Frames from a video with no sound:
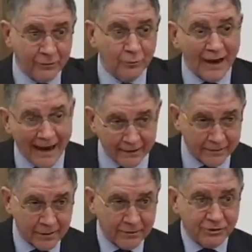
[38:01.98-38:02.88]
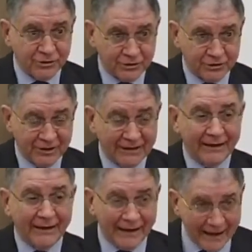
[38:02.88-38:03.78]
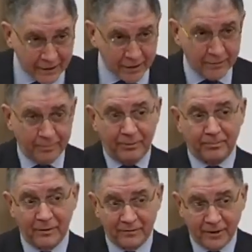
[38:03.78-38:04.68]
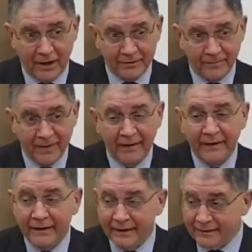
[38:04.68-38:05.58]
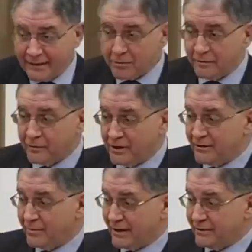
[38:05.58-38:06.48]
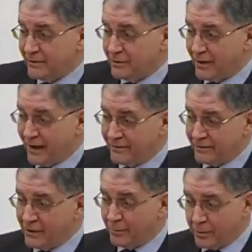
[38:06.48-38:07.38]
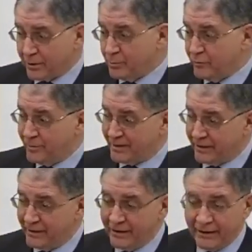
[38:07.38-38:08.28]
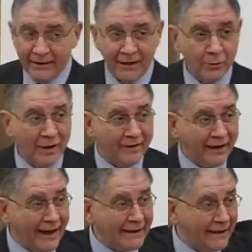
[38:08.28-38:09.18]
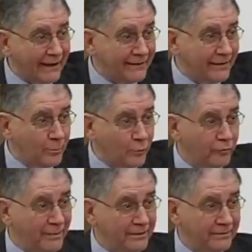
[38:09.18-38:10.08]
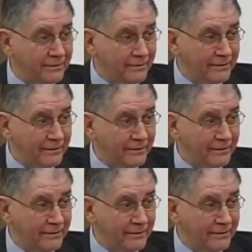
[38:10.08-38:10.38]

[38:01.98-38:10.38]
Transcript: unites the church and creates the people of God. In the case of von Hildebrand, you have the opposite movement. Here you have a katabatic movement,